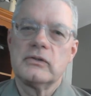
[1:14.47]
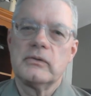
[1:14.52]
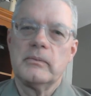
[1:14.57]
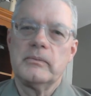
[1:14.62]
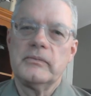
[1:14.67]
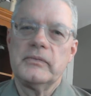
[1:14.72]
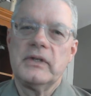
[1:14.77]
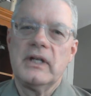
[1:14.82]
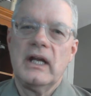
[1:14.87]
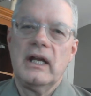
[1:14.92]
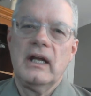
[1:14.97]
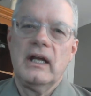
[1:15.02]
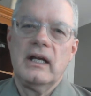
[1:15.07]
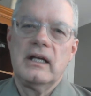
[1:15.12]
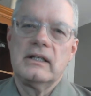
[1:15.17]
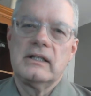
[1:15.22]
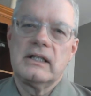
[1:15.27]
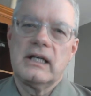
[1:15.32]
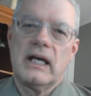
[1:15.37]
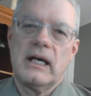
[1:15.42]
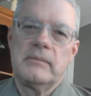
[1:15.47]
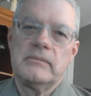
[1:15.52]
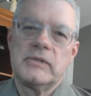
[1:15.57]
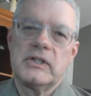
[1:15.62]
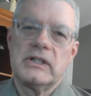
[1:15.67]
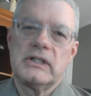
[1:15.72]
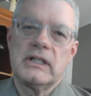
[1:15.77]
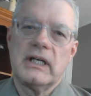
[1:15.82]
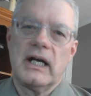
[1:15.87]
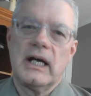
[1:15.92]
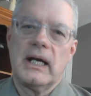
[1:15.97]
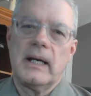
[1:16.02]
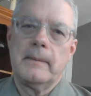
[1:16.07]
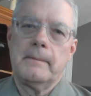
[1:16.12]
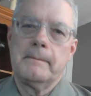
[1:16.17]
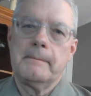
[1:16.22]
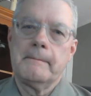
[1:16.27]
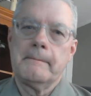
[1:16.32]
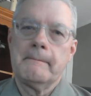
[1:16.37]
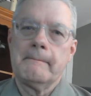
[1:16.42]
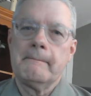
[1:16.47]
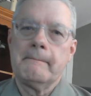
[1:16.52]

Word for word: from time to time.